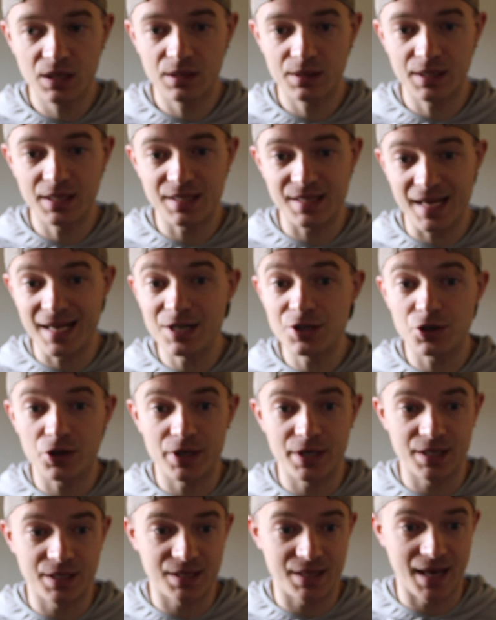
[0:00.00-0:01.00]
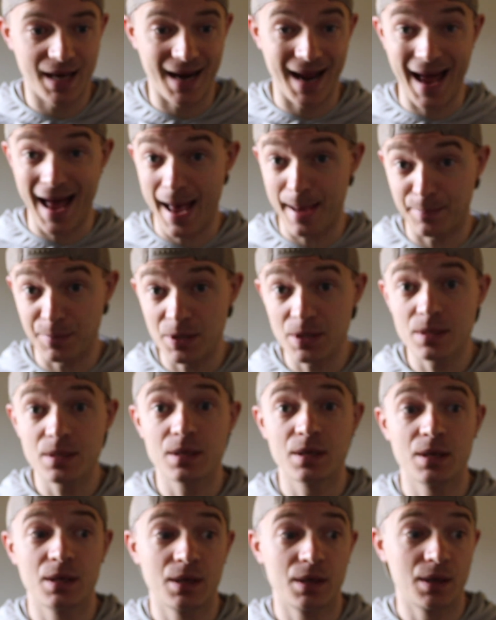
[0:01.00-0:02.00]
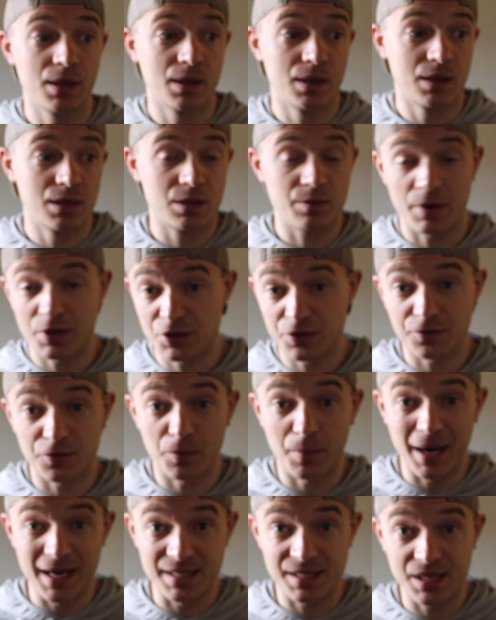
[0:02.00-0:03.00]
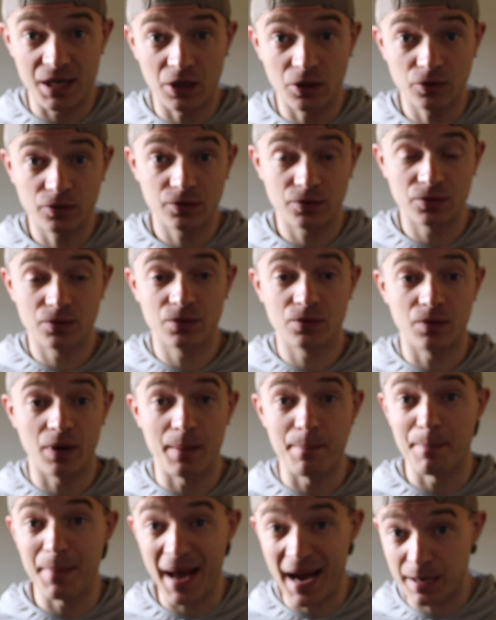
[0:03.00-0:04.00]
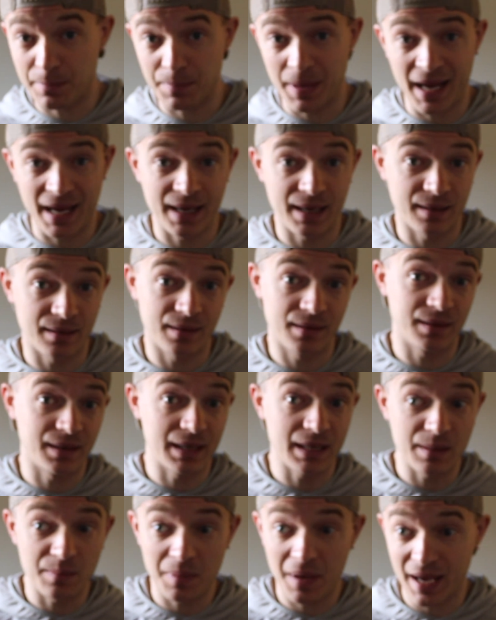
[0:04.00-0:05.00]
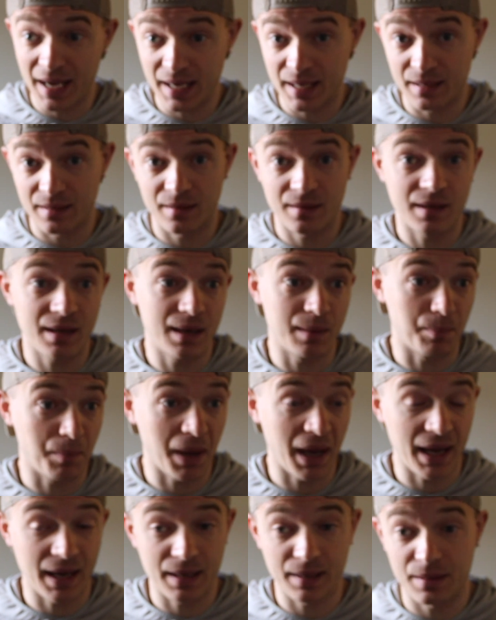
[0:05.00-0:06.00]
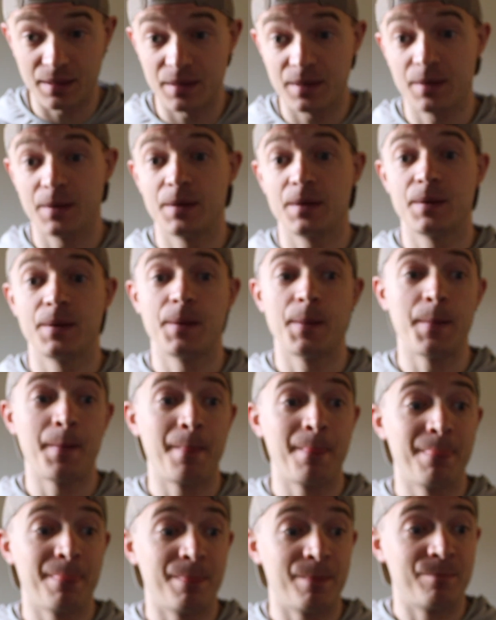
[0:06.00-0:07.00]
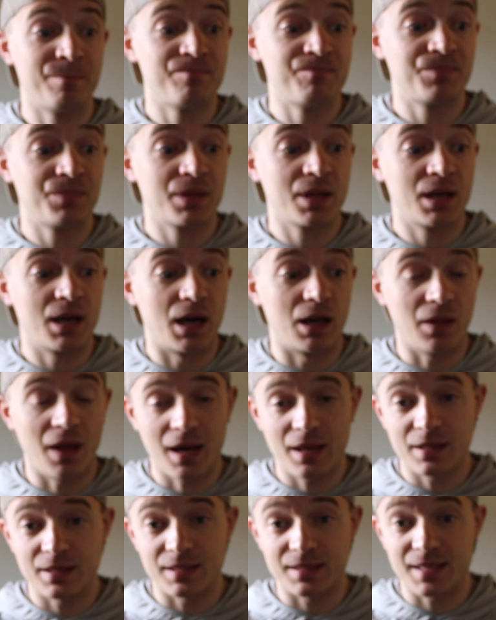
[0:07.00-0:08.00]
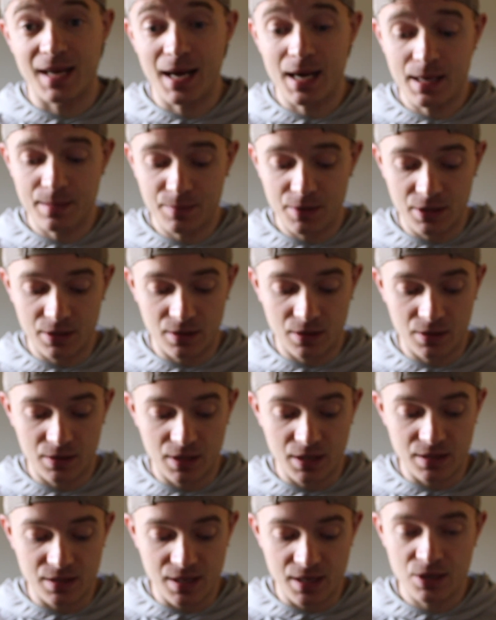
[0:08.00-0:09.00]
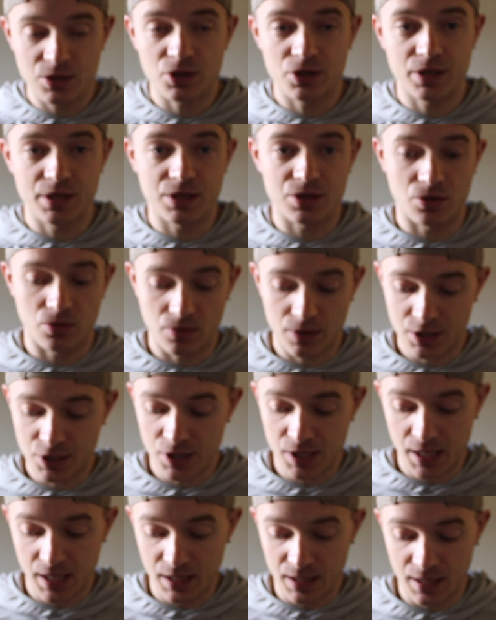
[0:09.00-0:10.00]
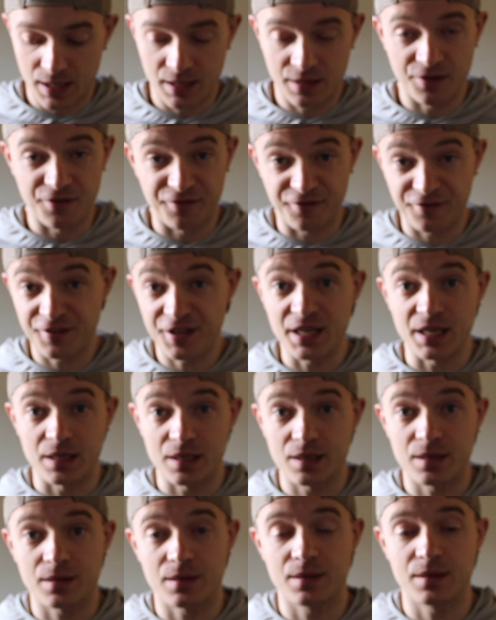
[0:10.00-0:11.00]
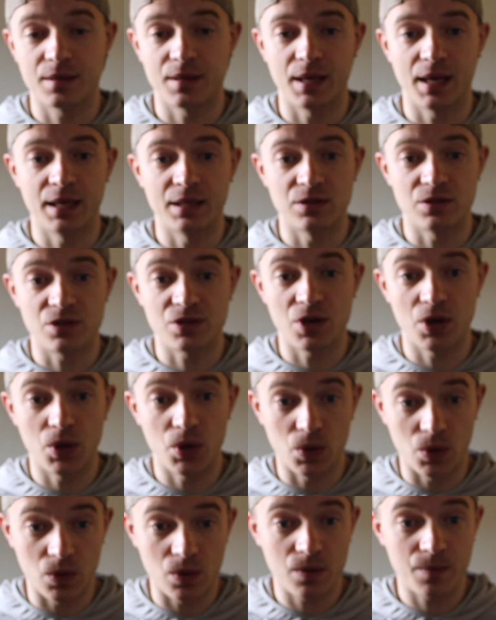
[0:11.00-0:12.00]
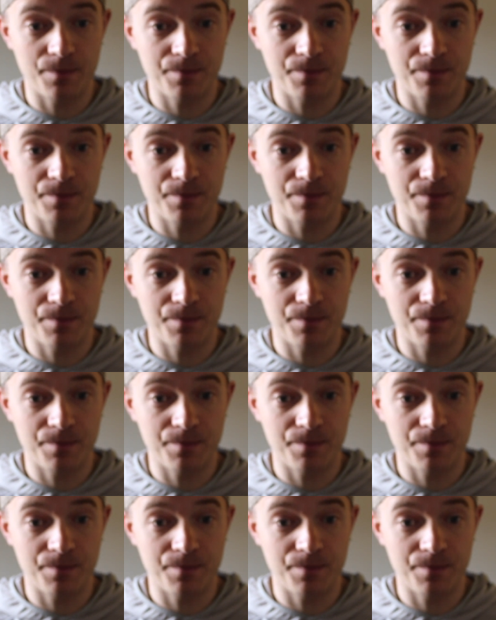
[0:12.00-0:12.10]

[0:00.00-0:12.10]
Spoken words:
these injuries that happen, especially for myself, right, back pain, knee pain, hip pain, a lot of the time these injuries originate in the feet. And so